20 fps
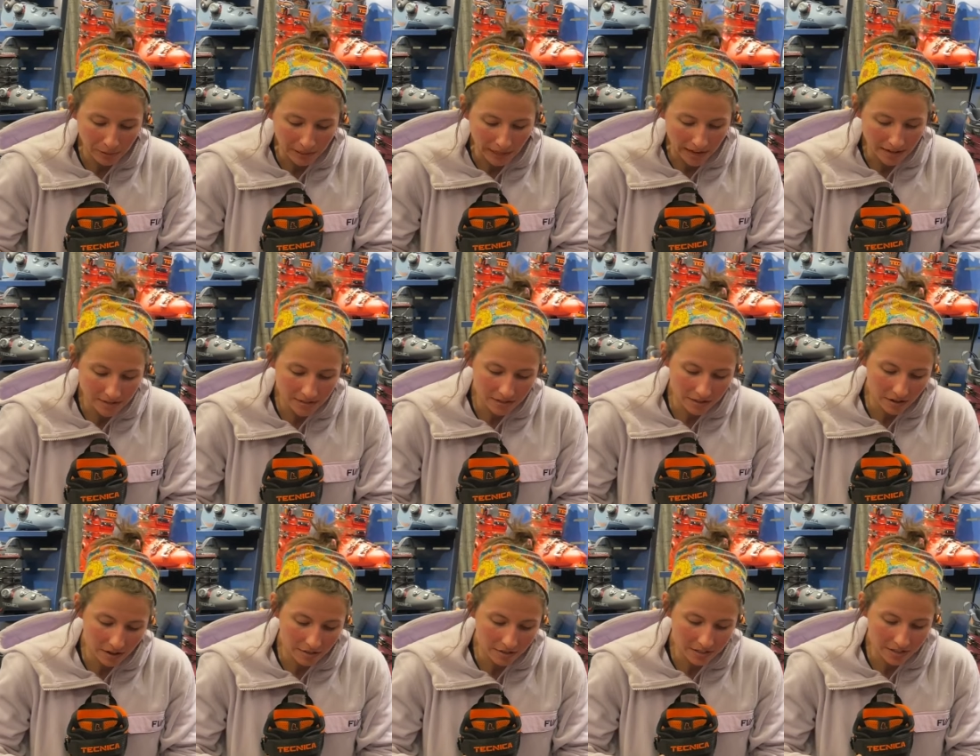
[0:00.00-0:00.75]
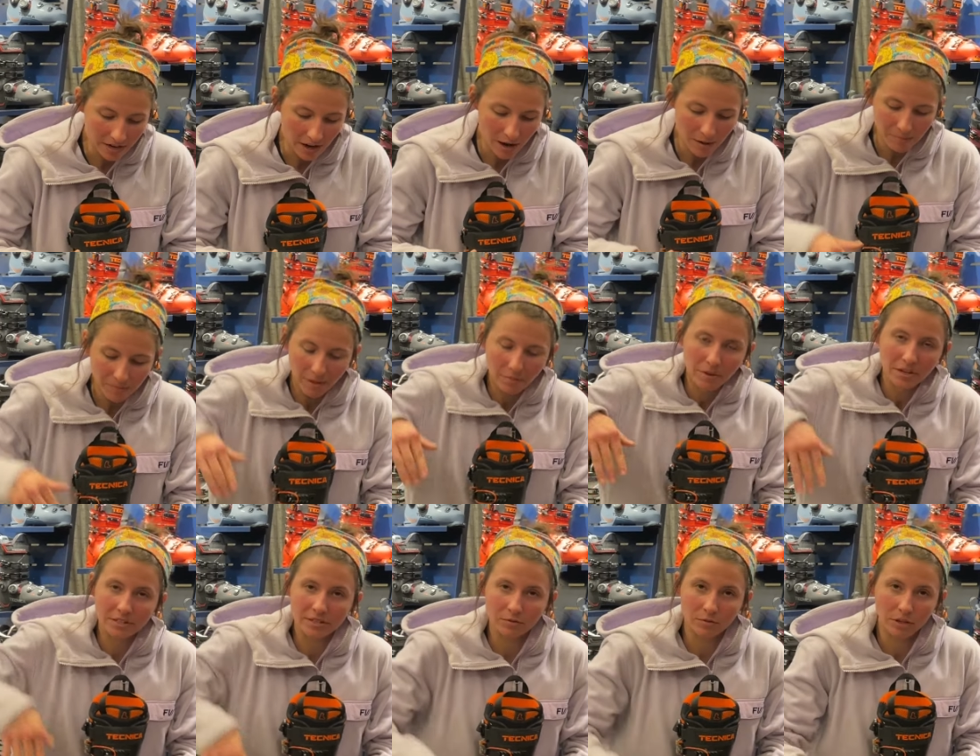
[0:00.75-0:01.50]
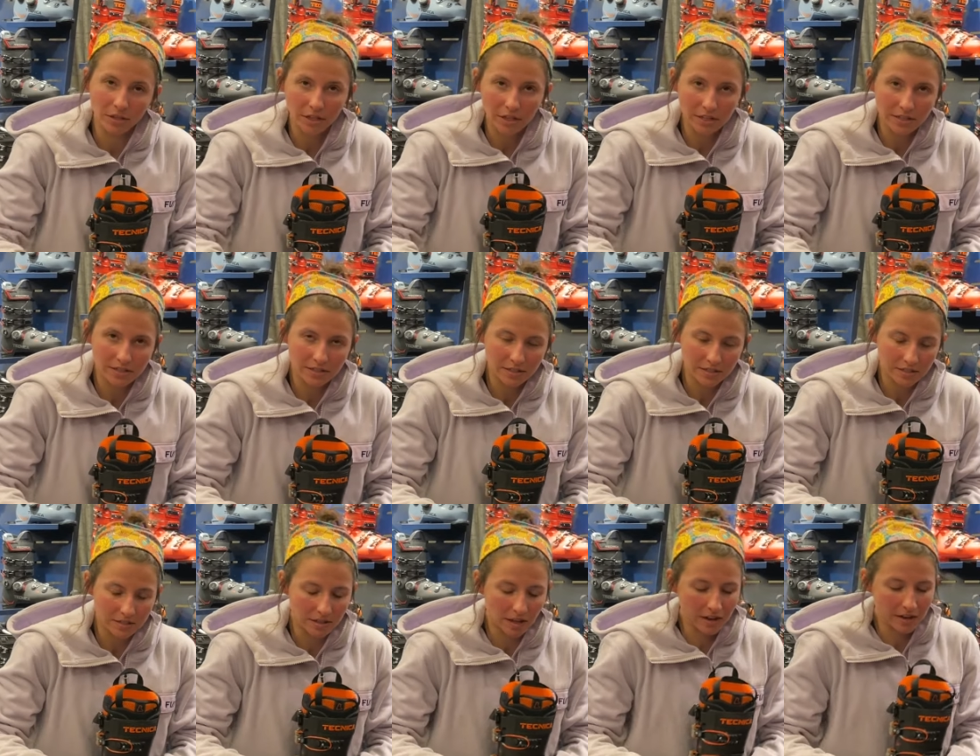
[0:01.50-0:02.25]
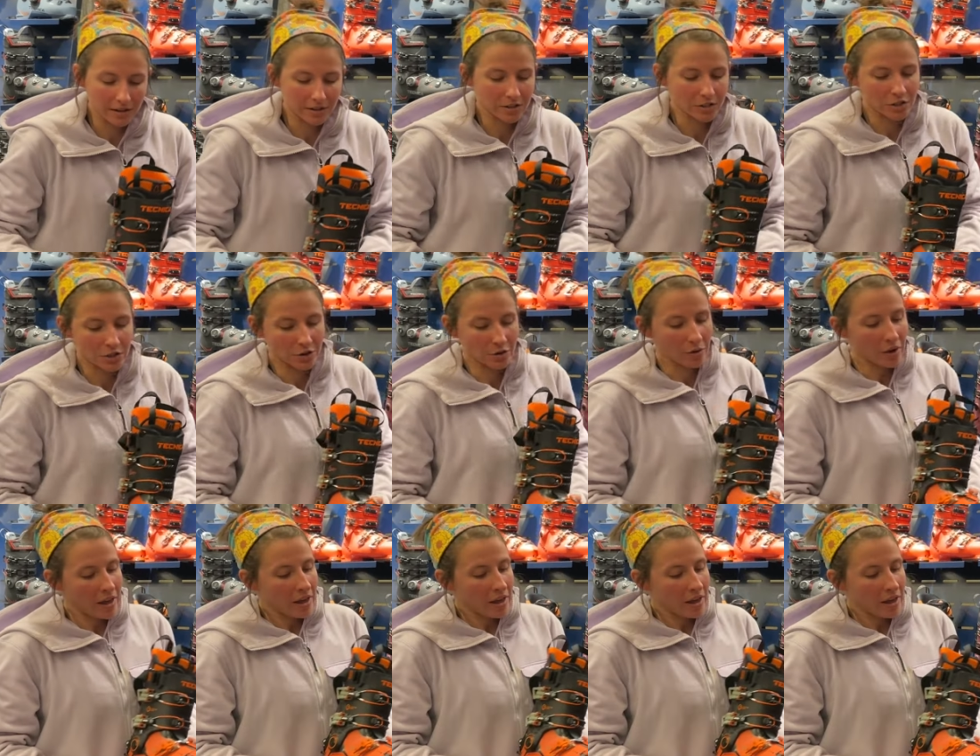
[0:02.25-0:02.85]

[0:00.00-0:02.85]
plastic on the top that makes it really easy to slide into,